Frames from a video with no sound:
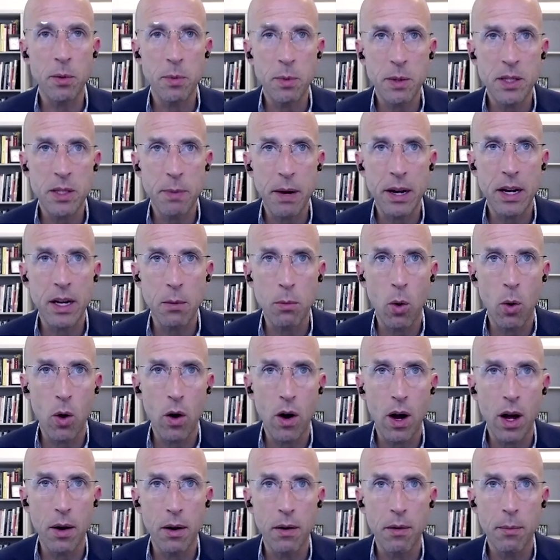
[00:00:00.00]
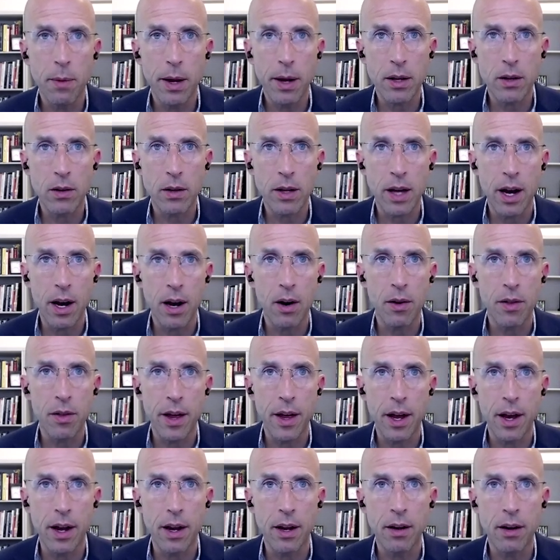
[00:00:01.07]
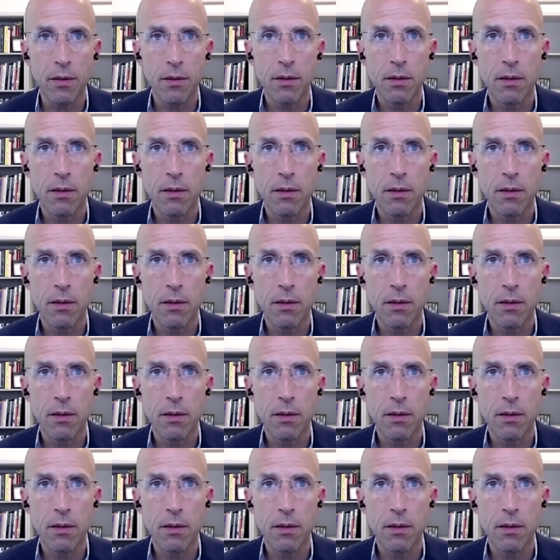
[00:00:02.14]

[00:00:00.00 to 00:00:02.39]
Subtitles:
be spending more on medical care than